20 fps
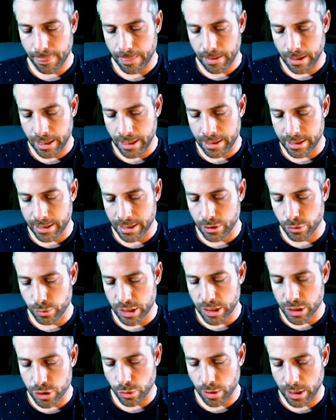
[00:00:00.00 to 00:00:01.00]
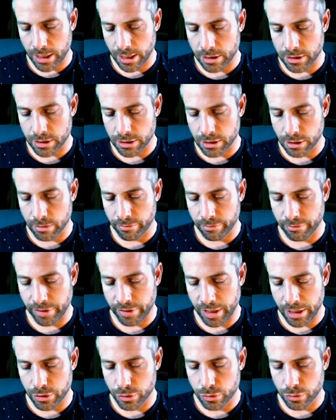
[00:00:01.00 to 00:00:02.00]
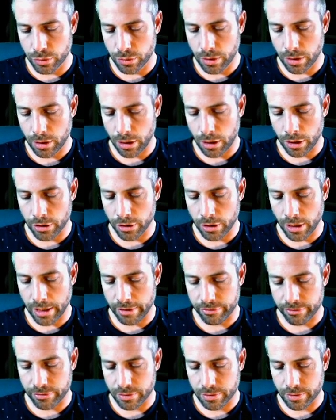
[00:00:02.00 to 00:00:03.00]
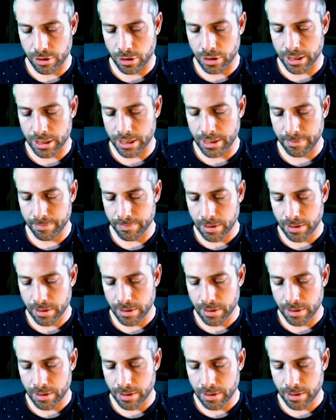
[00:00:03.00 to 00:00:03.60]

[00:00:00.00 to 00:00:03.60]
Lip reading: and then you will try some value on the left, okay?